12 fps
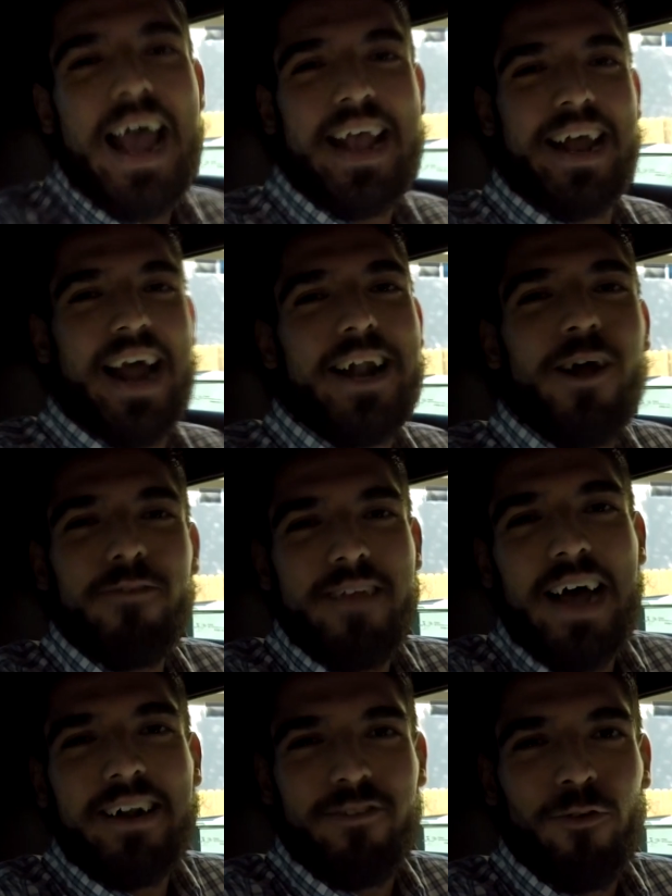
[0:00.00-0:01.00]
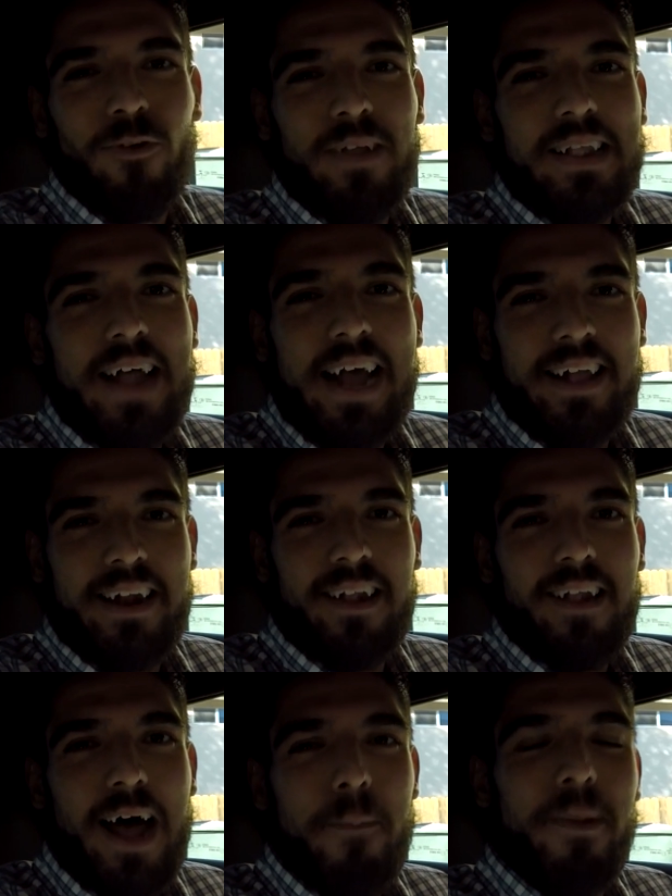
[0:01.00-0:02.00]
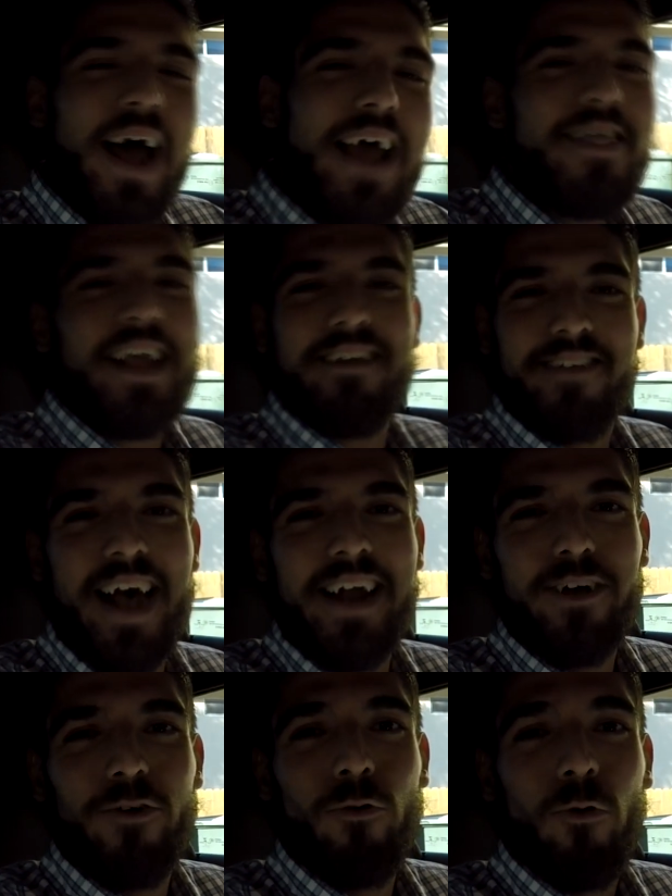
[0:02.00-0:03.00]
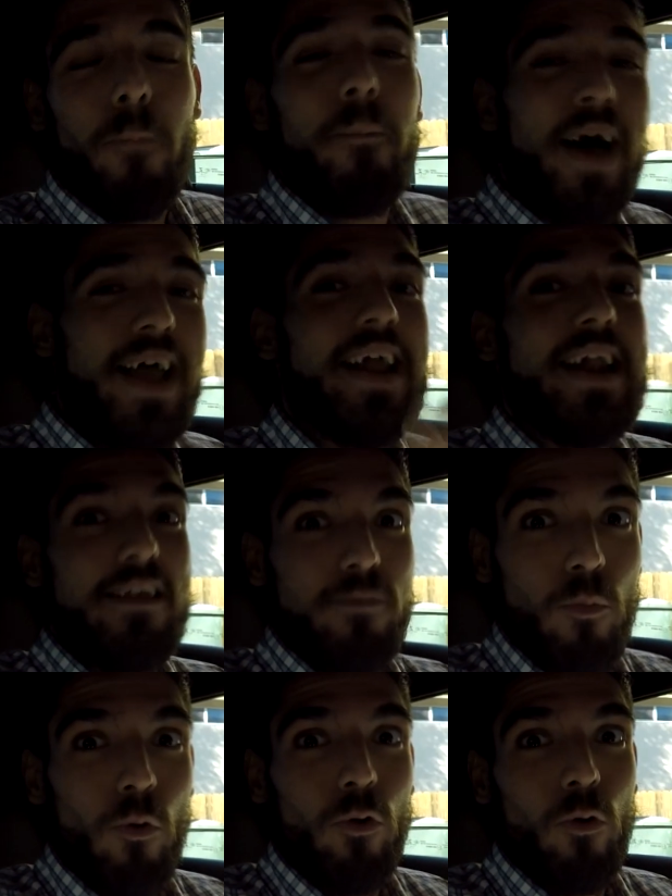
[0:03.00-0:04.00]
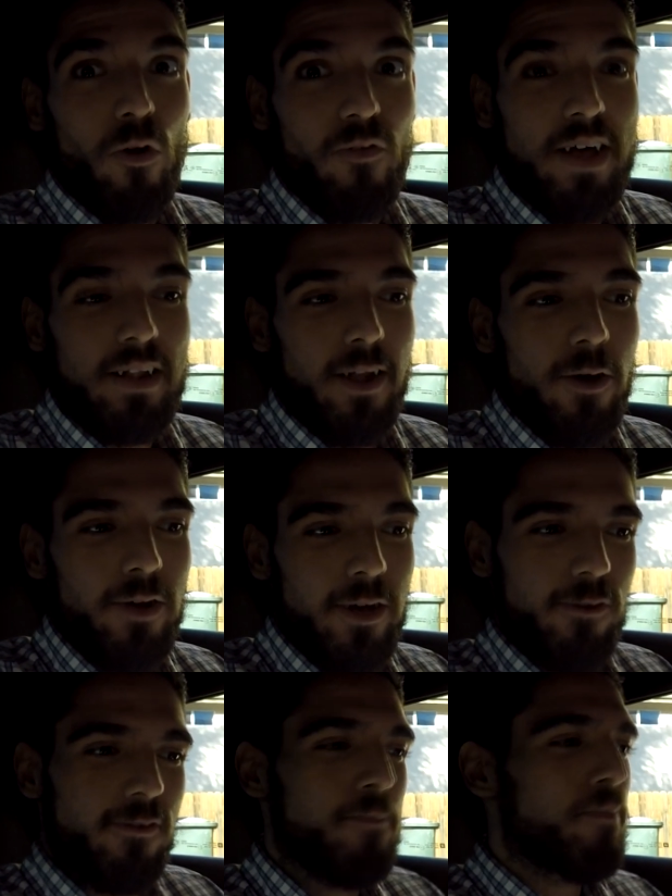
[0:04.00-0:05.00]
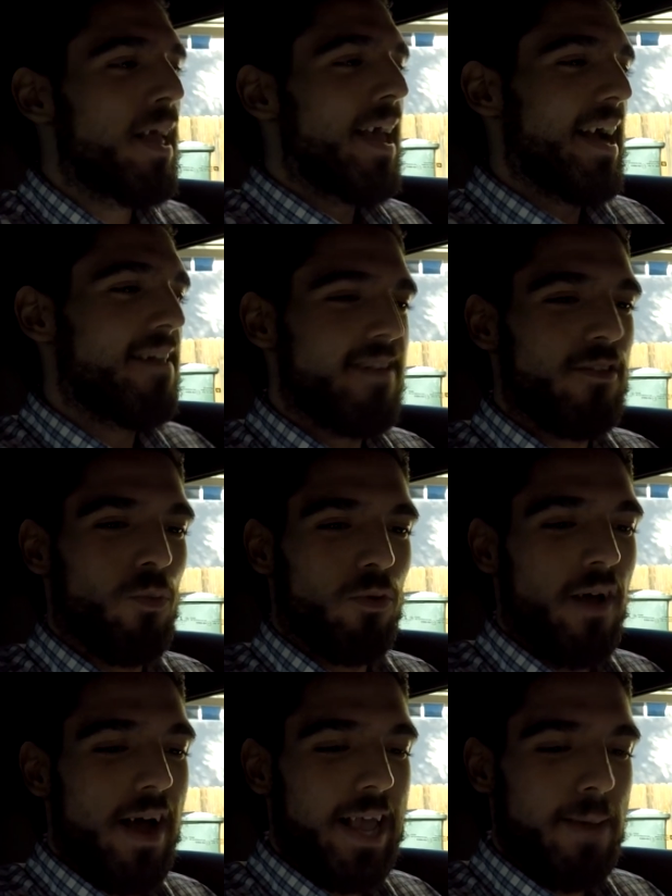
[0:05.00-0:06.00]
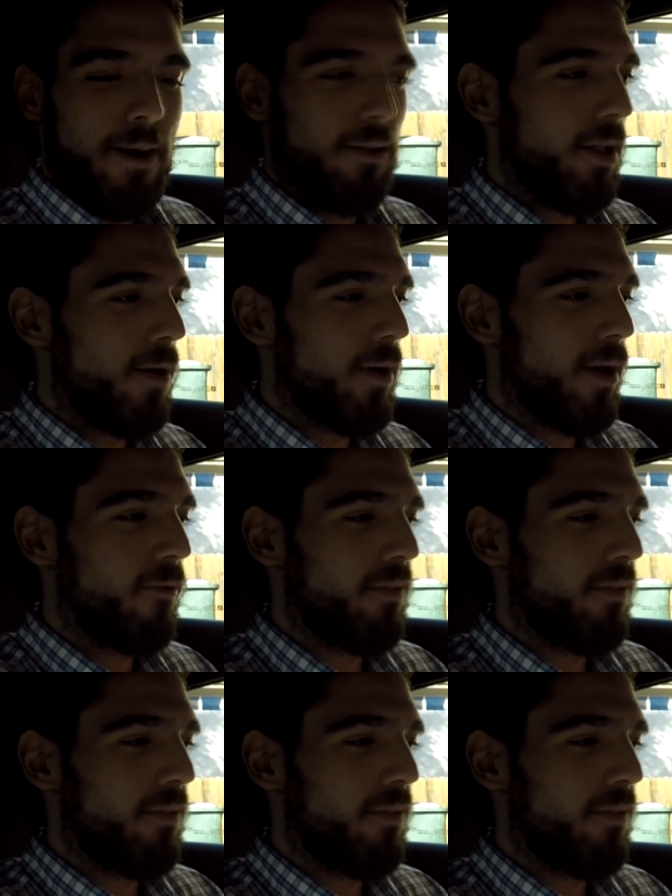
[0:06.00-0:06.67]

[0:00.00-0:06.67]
like it. I know Doug doesn't really like it a lot, but I think it's kind of cool, but it is more Corvette logos. And since we're talking about logos,